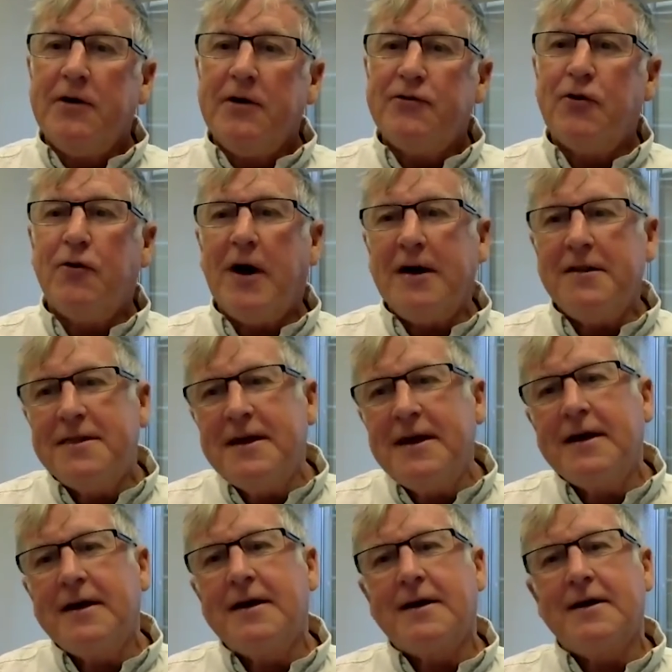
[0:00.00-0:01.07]
So I
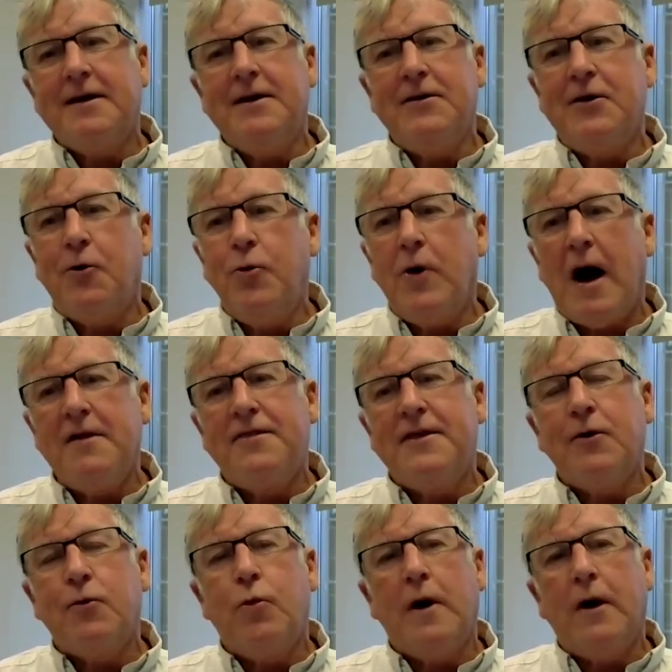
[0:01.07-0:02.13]
think
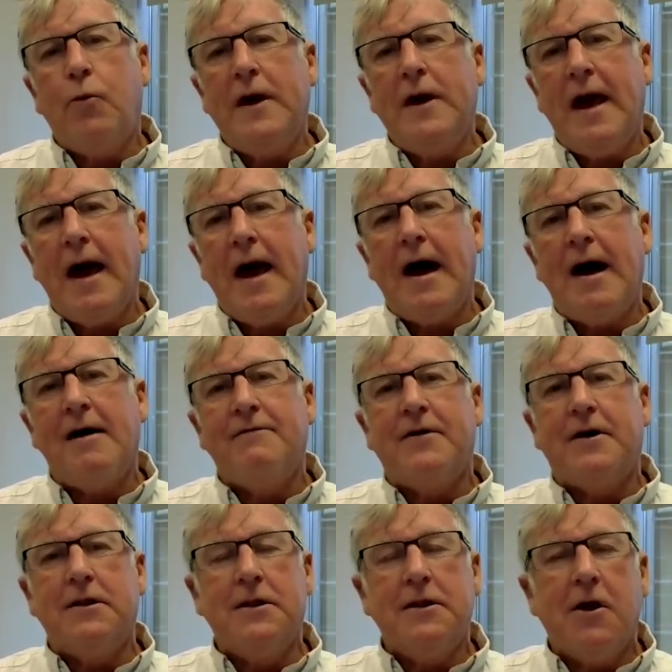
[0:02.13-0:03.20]
we have
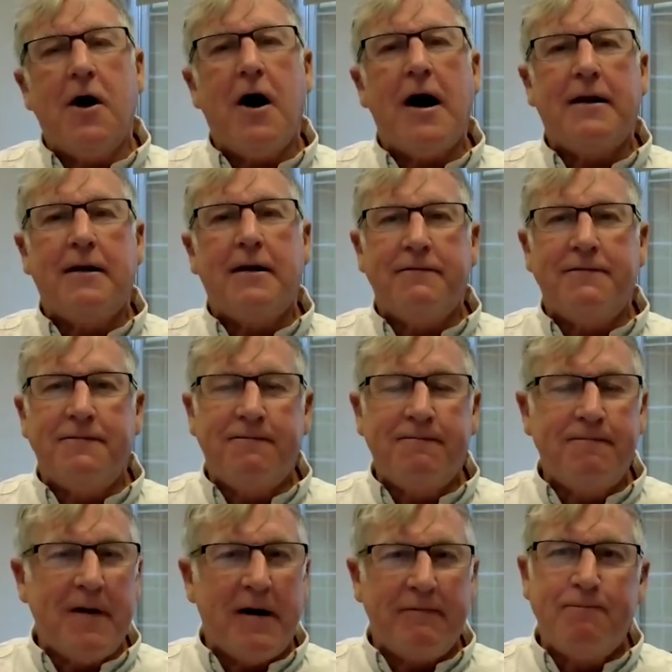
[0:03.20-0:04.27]
a lot
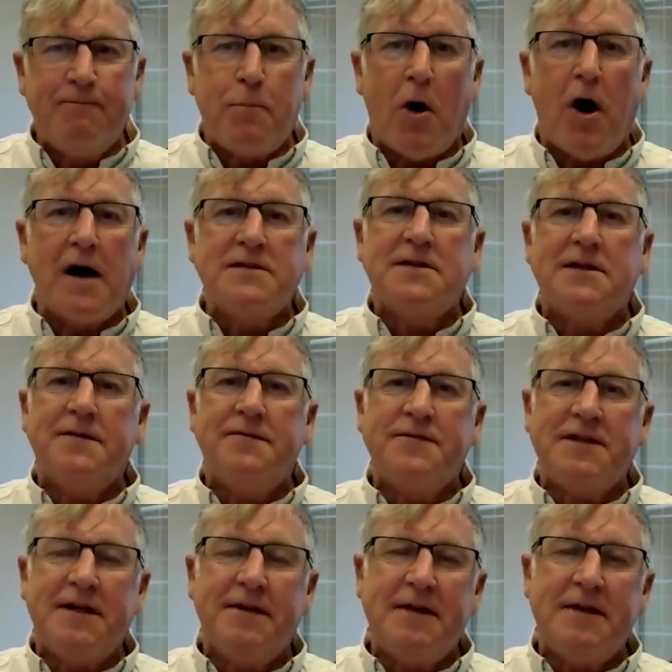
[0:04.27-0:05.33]
of
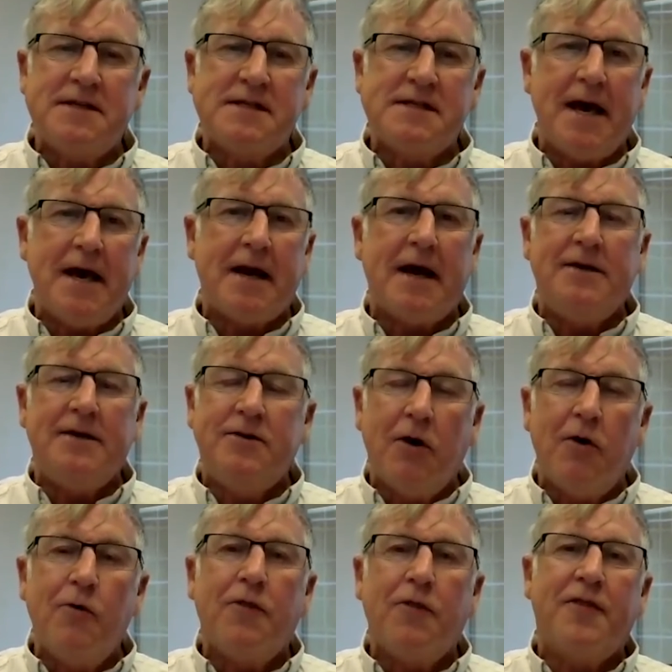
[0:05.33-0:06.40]
positives in this, and I
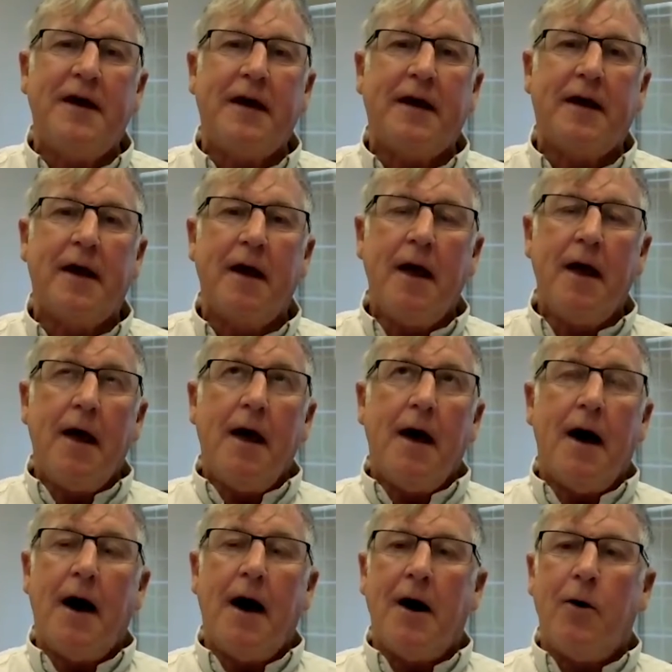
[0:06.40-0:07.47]
don't think
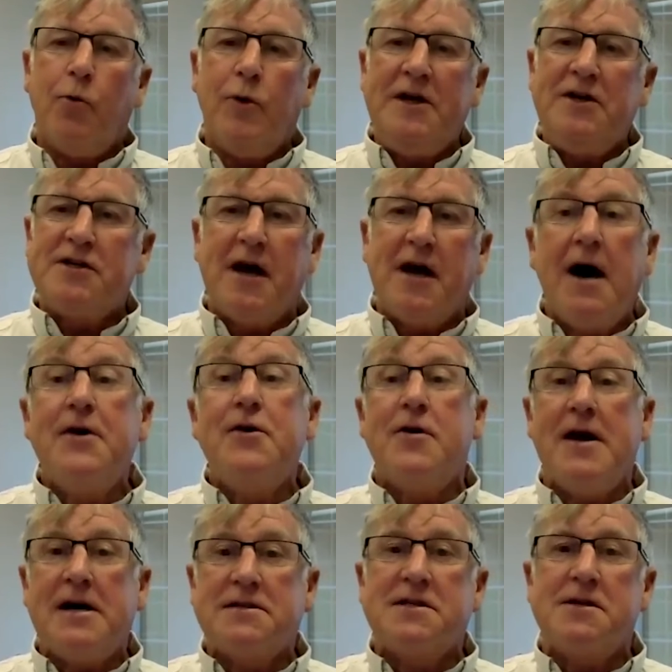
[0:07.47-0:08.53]
we should
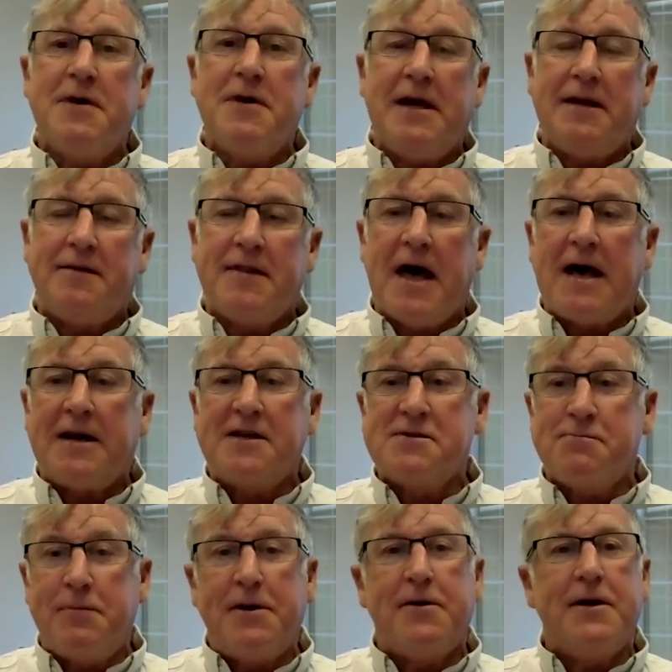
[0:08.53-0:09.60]
underestimate that
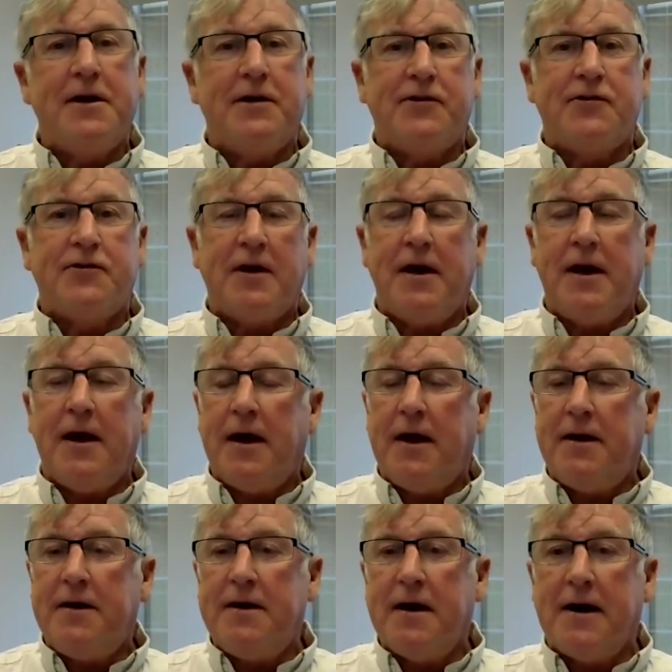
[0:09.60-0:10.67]
experience
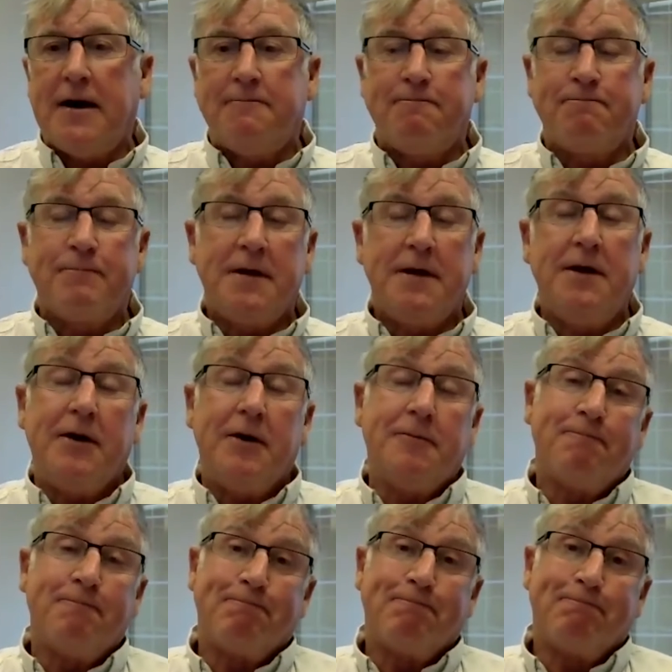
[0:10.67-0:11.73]
and
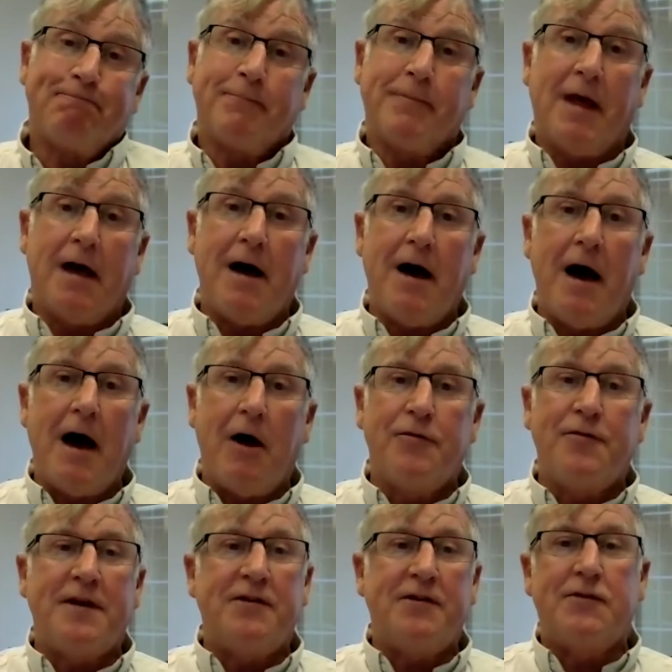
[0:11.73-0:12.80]
how
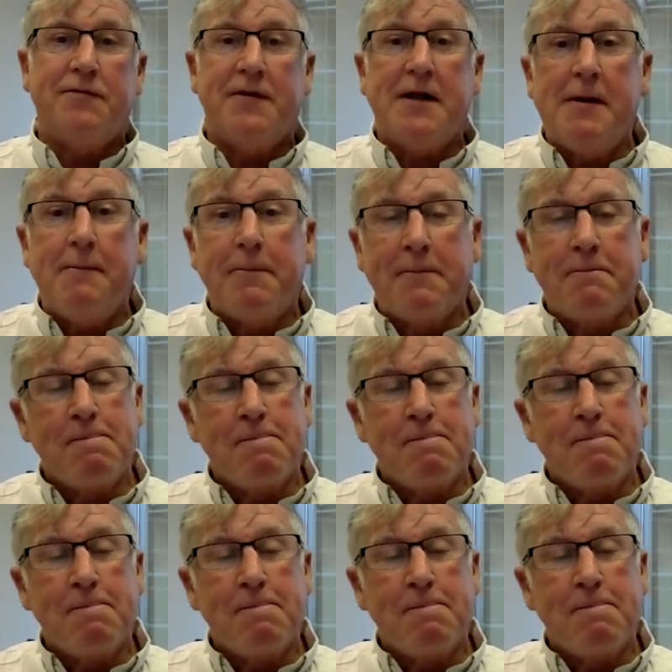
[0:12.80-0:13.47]
things develop.